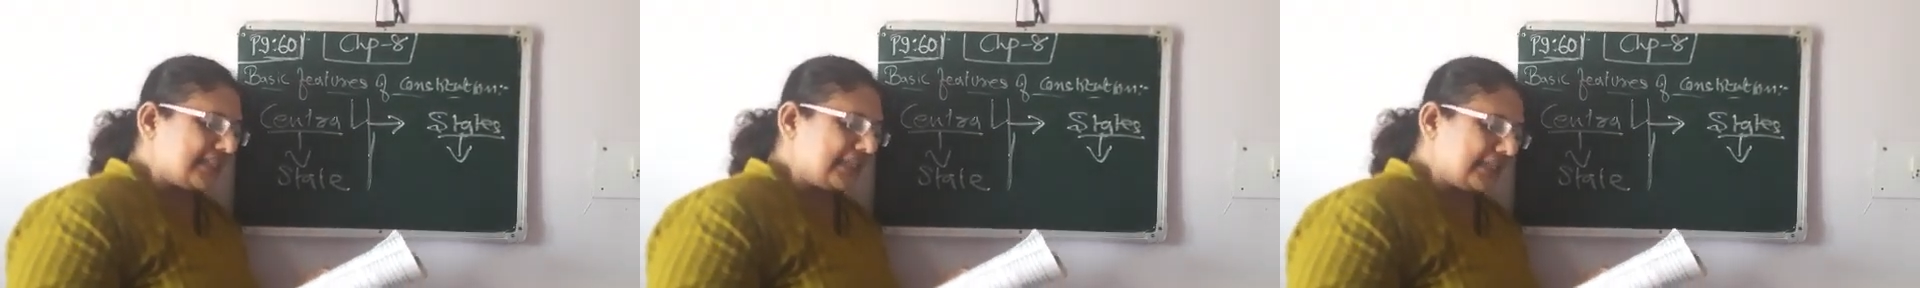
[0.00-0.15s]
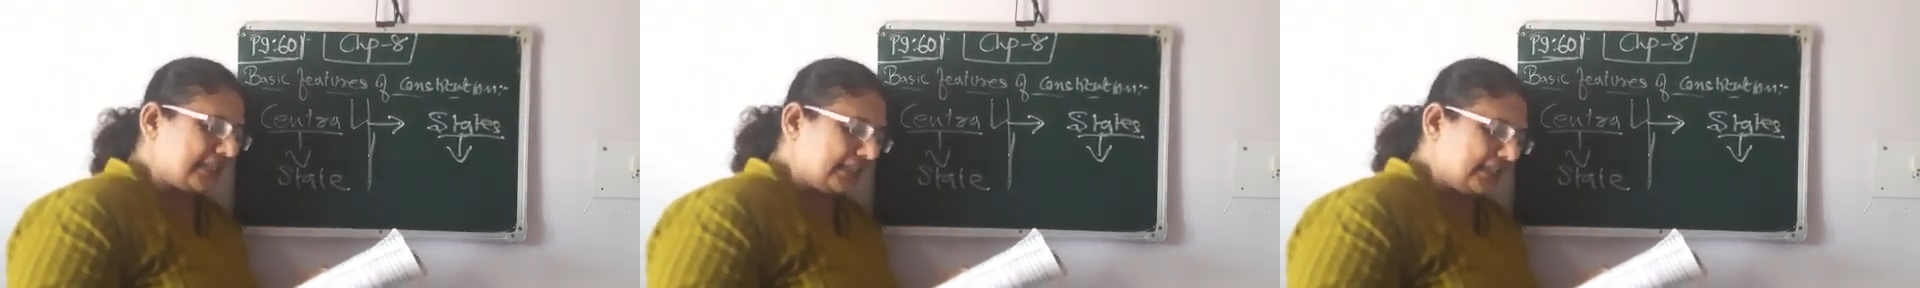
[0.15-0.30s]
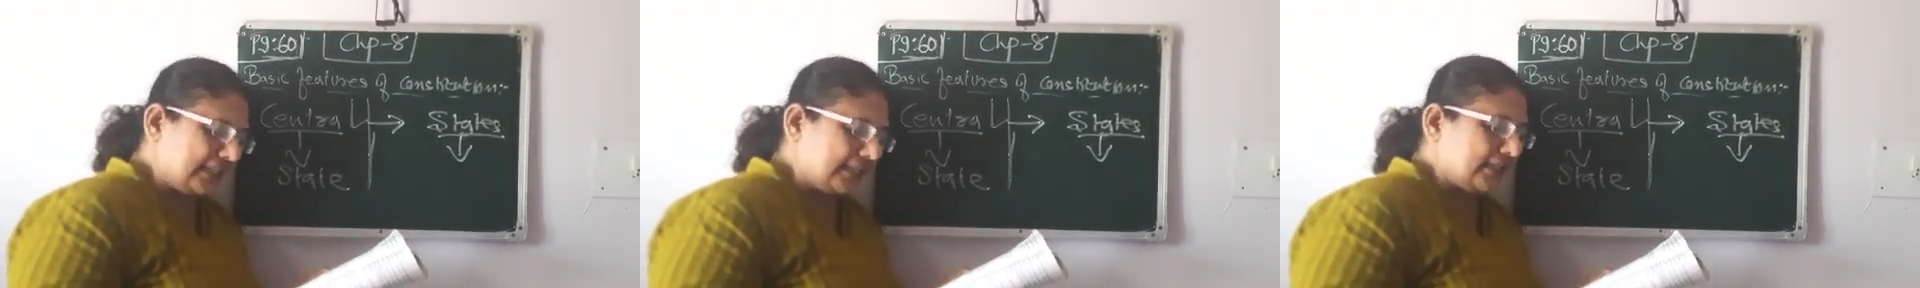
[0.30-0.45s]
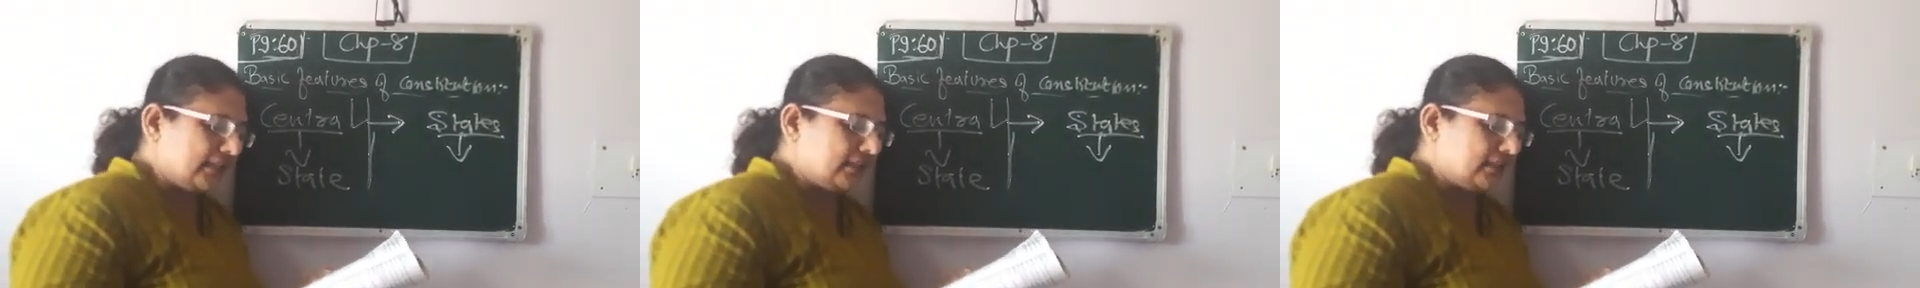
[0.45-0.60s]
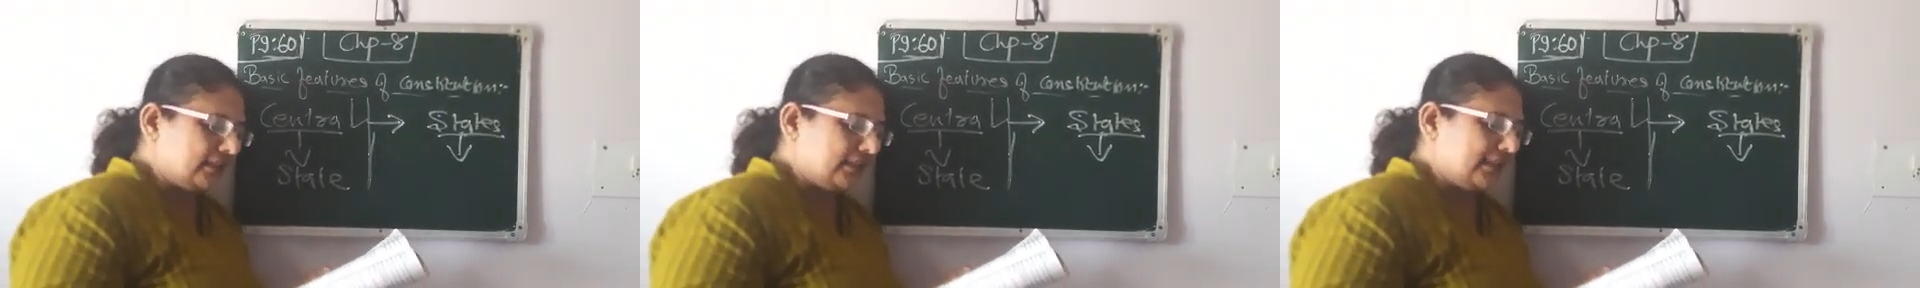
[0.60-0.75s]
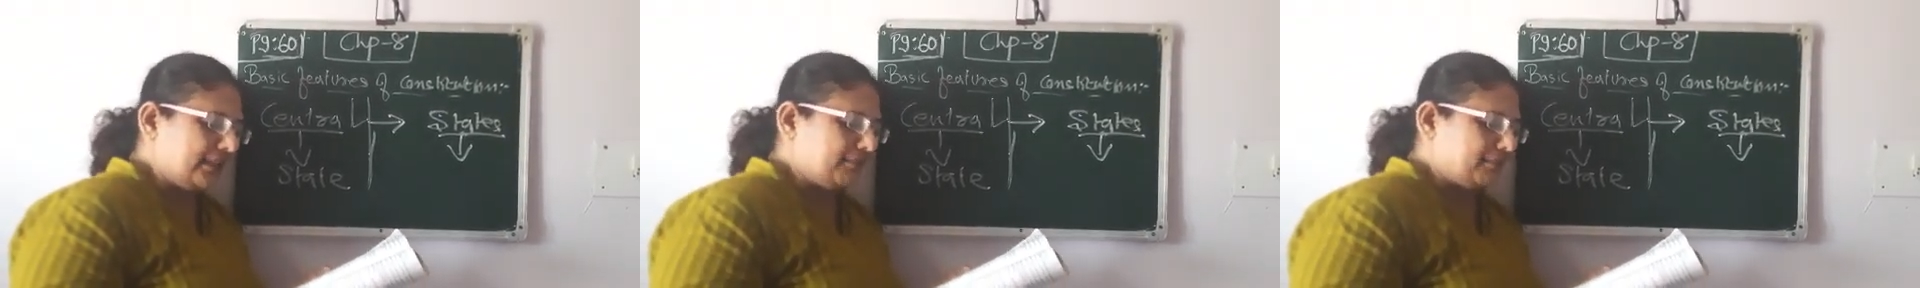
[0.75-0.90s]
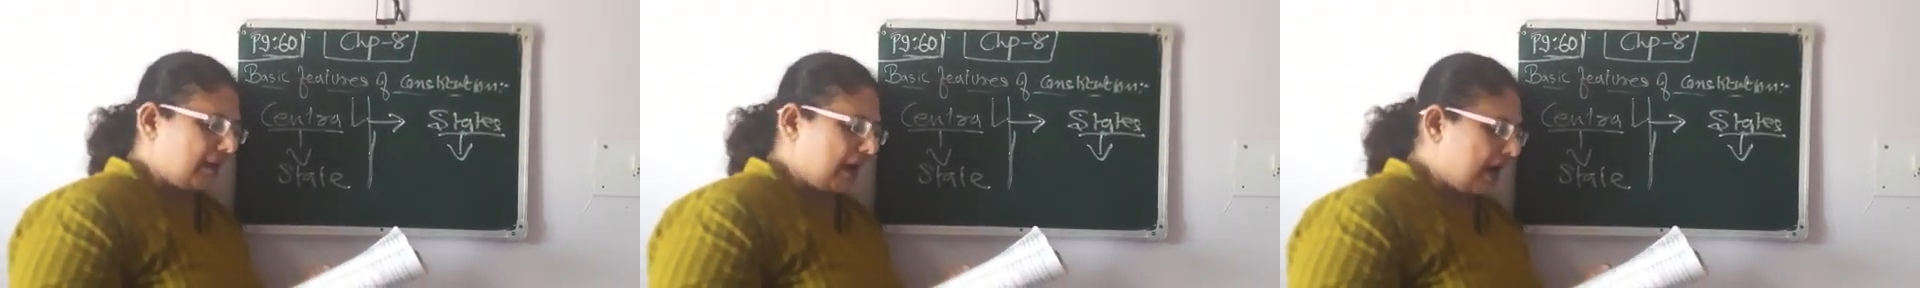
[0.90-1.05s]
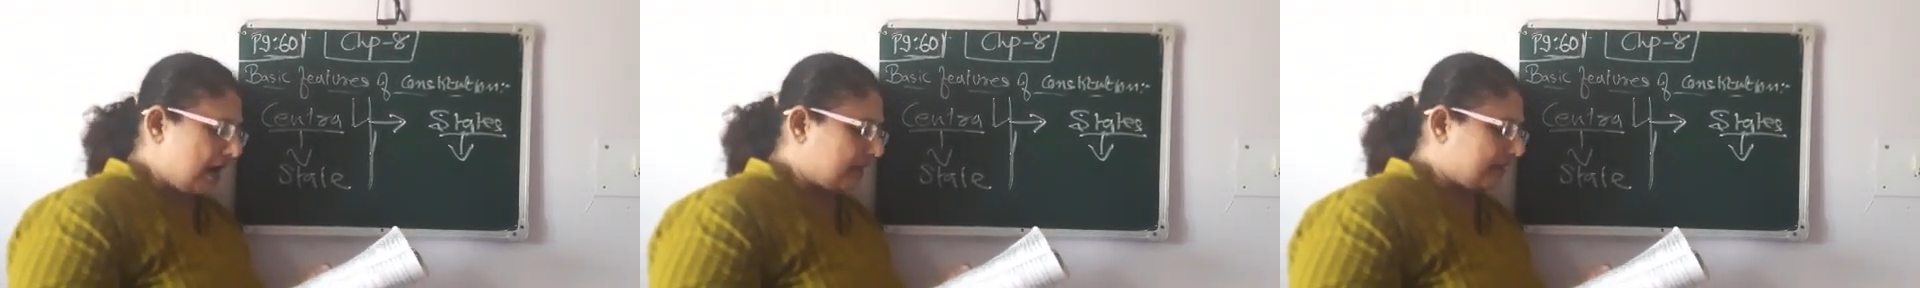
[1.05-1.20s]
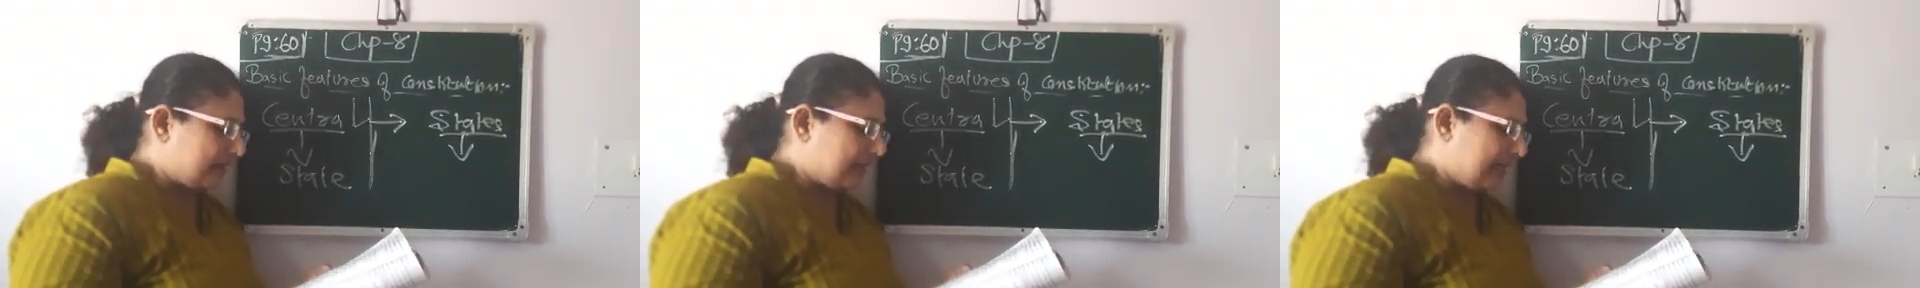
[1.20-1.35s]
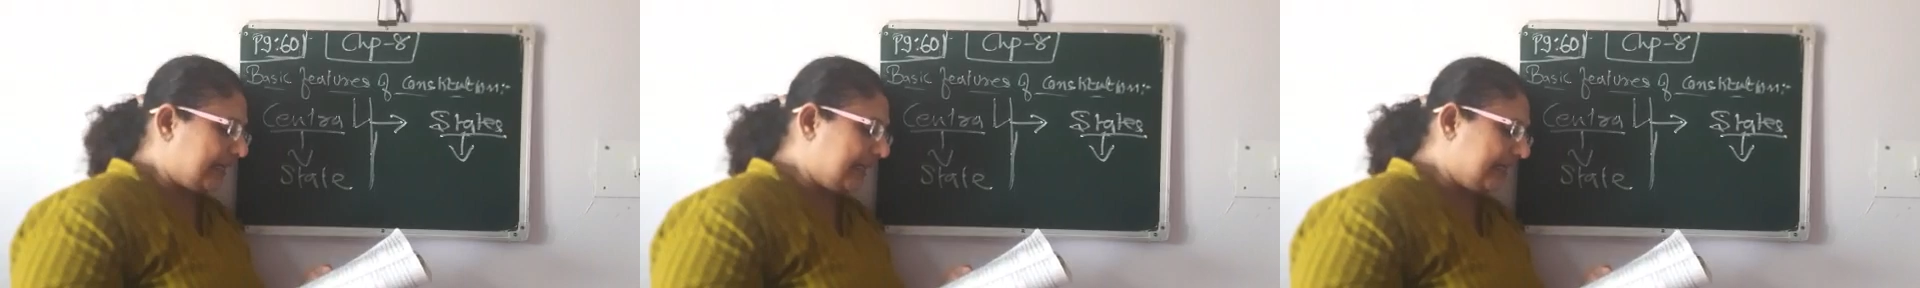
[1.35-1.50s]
clearly marked